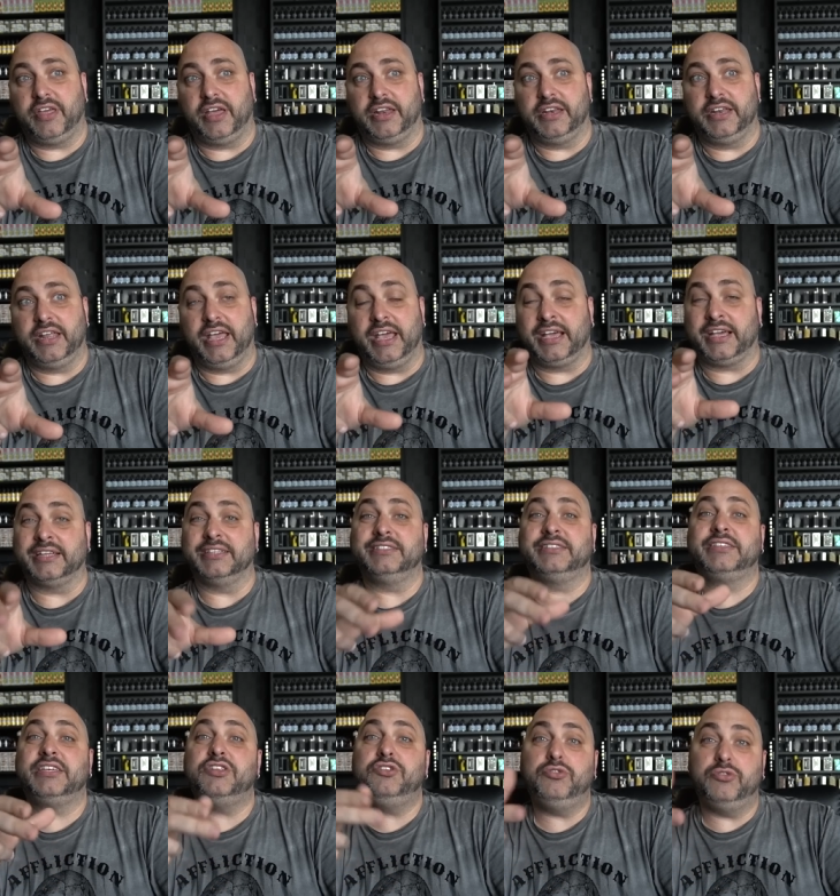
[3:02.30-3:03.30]
then it
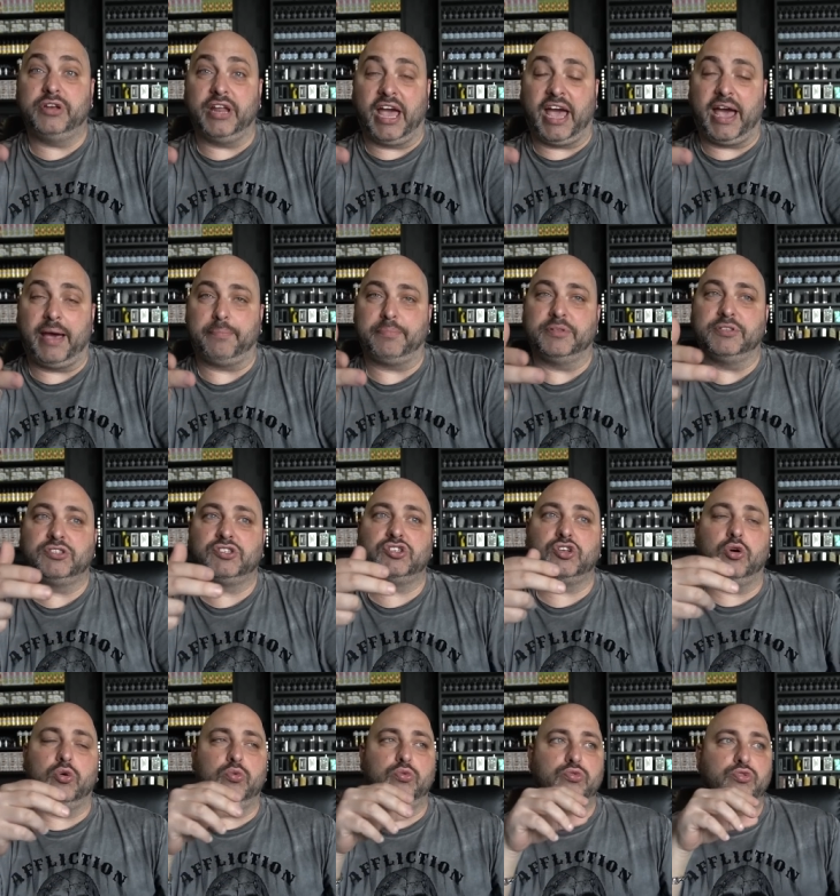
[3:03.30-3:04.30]
continued to happen.
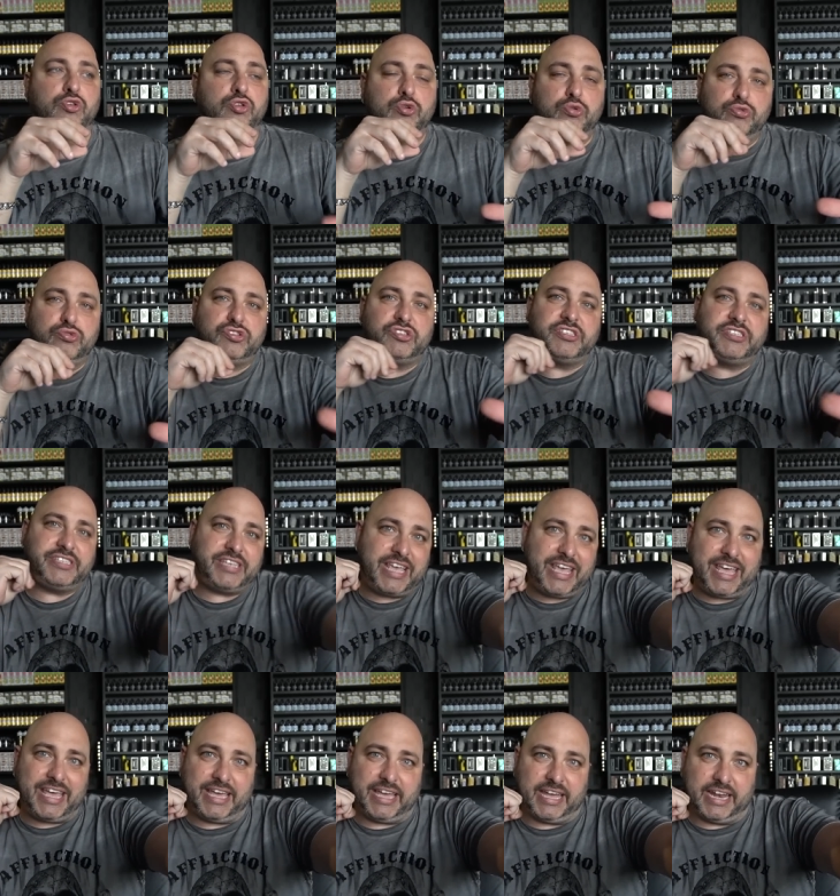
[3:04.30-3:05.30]
So you
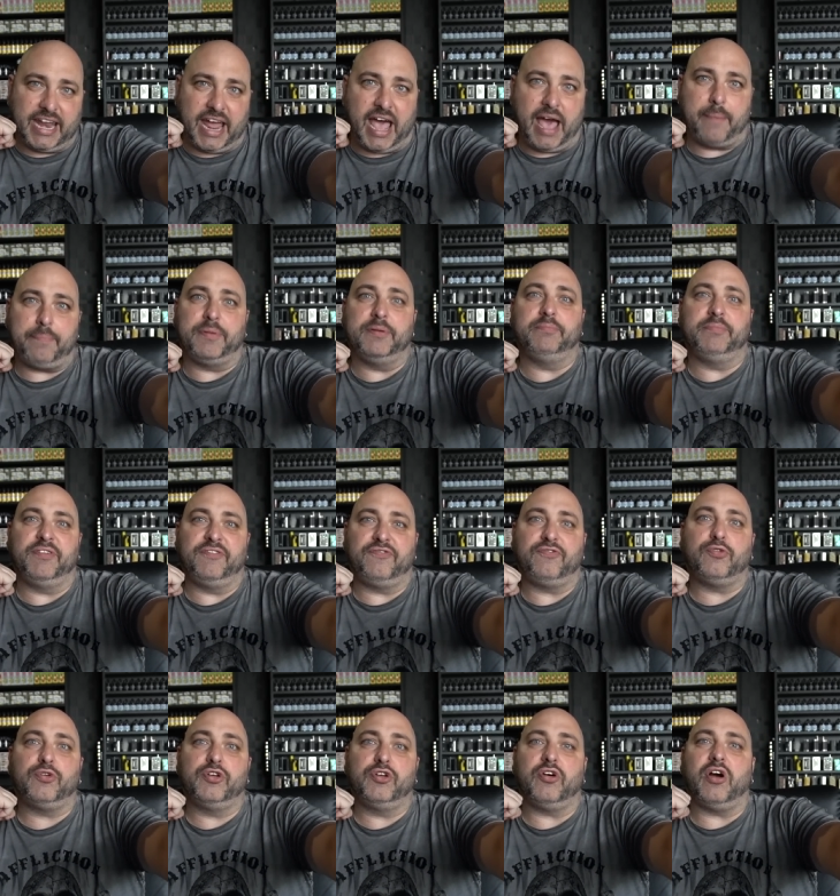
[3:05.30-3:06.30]
seeing it happen
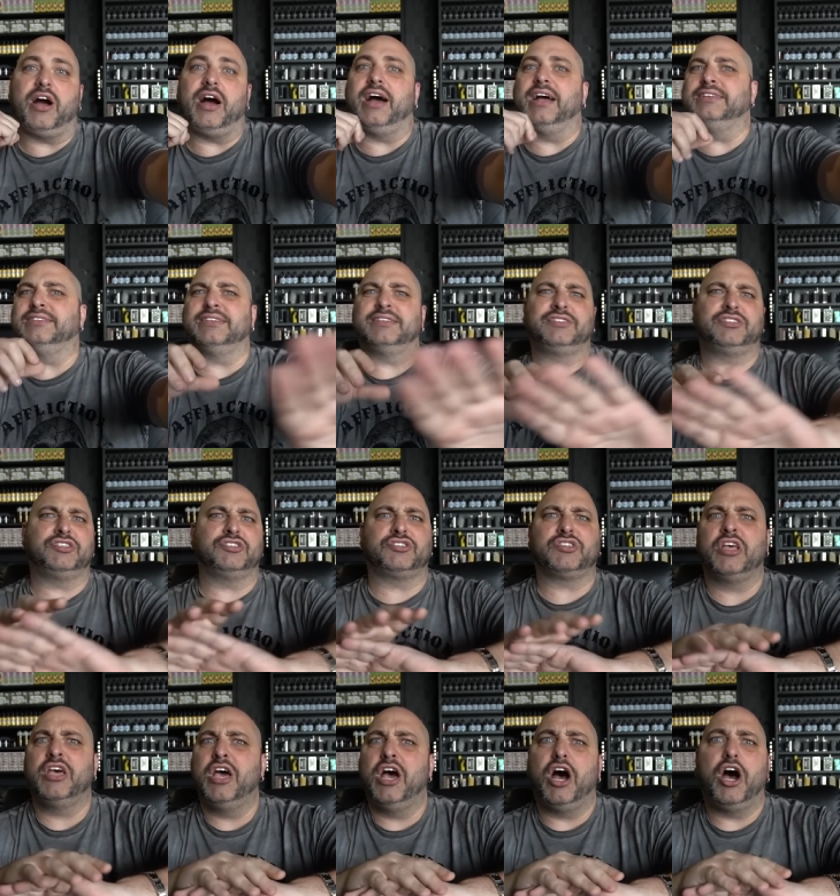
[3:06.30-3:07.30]
before your eyes as just
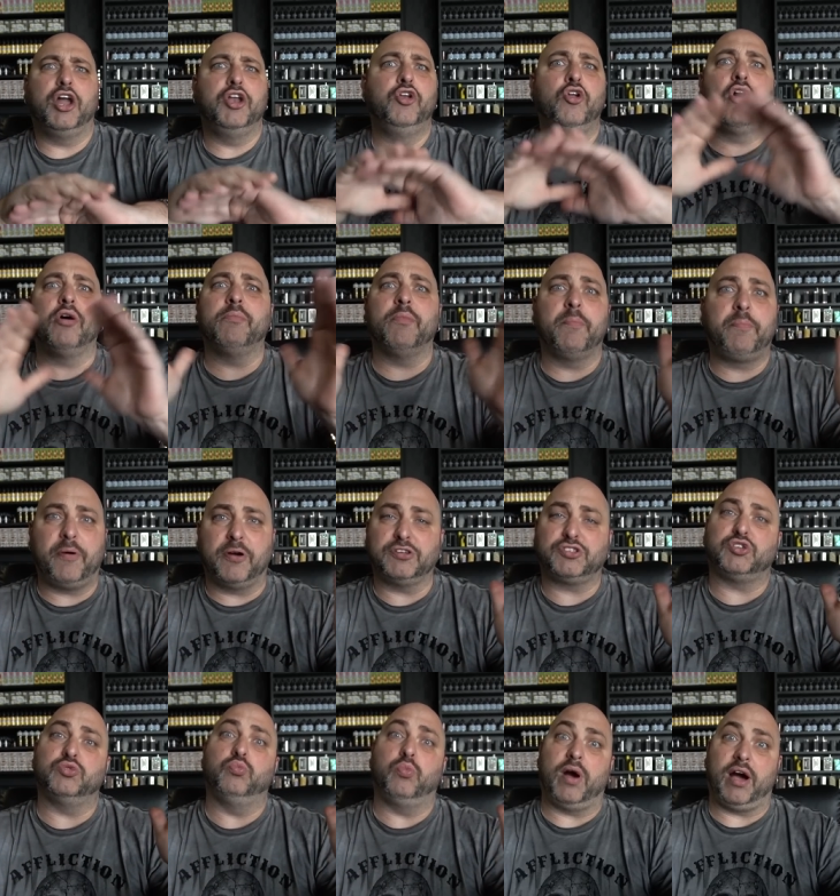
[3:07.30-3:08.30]
a normal
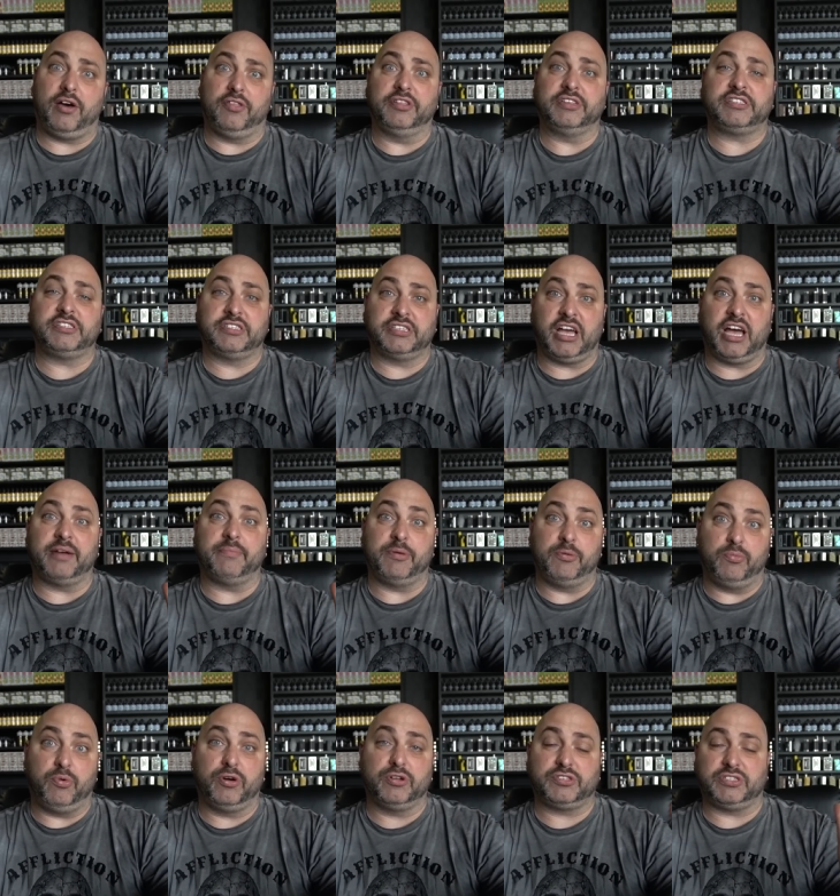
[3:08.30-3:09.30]
person, wow, this has got to be
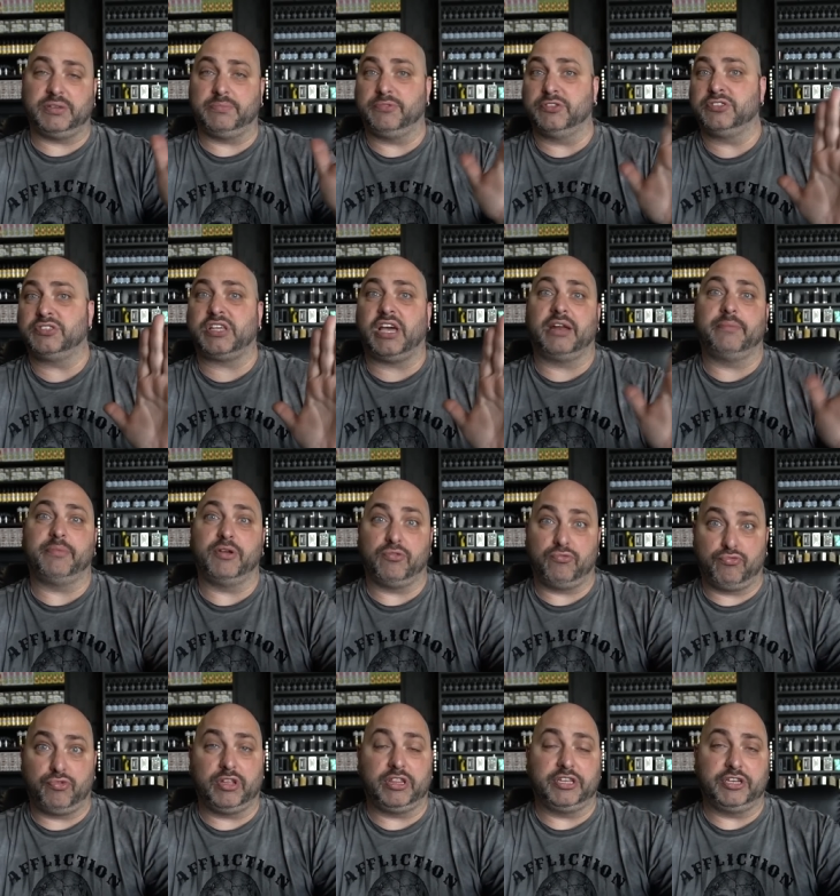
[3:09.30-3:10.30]
worth something. This has got to be a
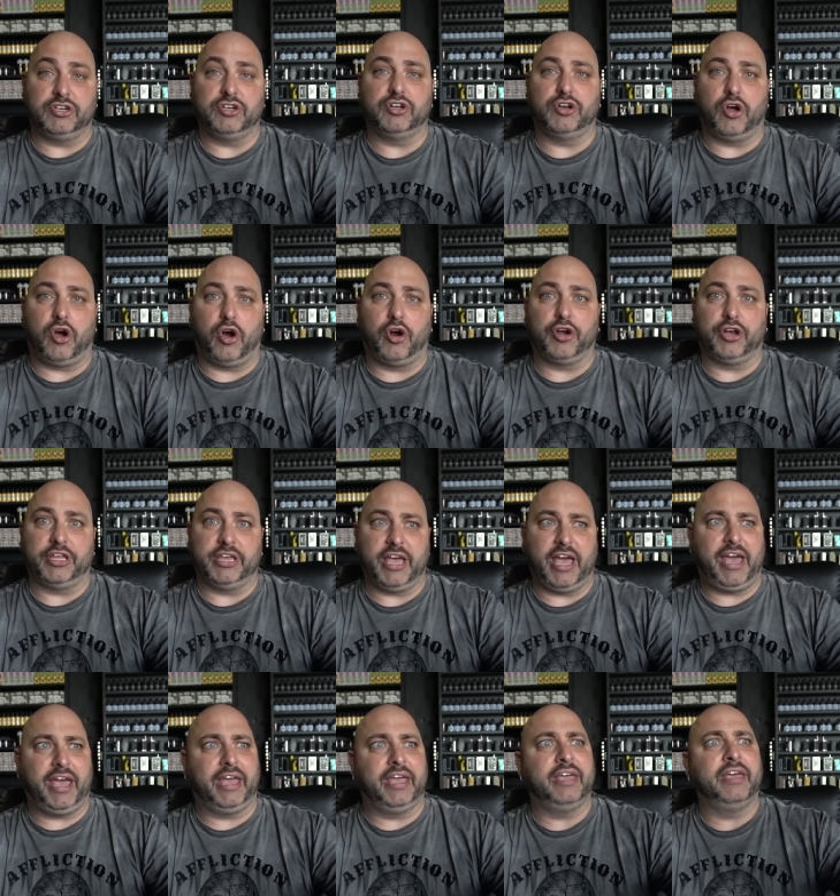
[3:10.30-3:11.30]
really good
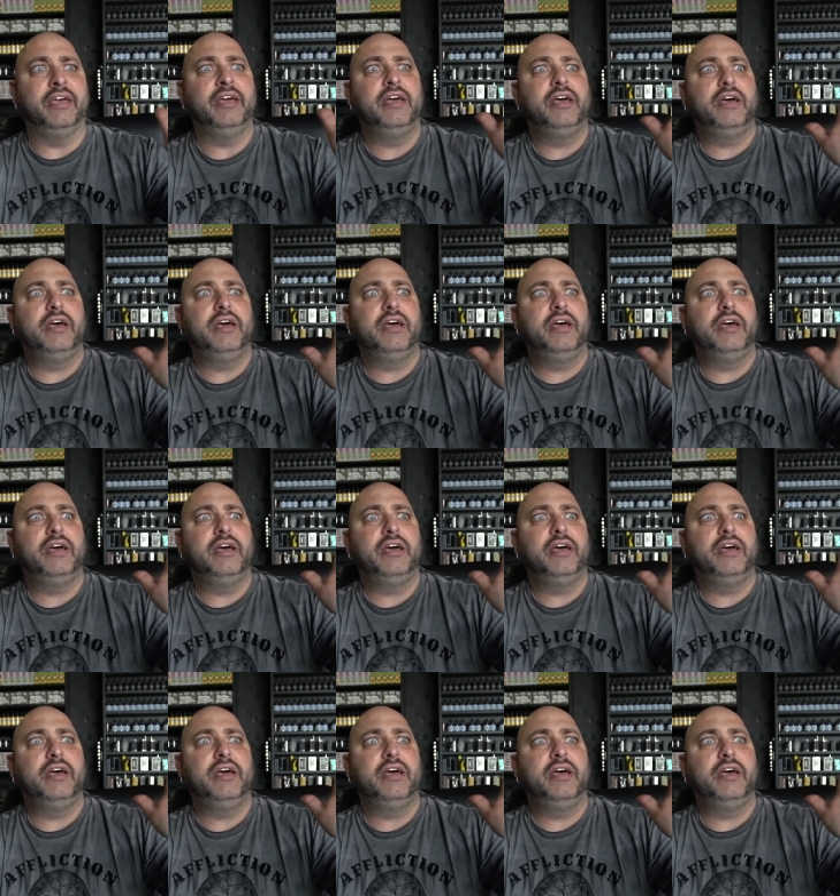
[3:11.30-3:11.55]
RDA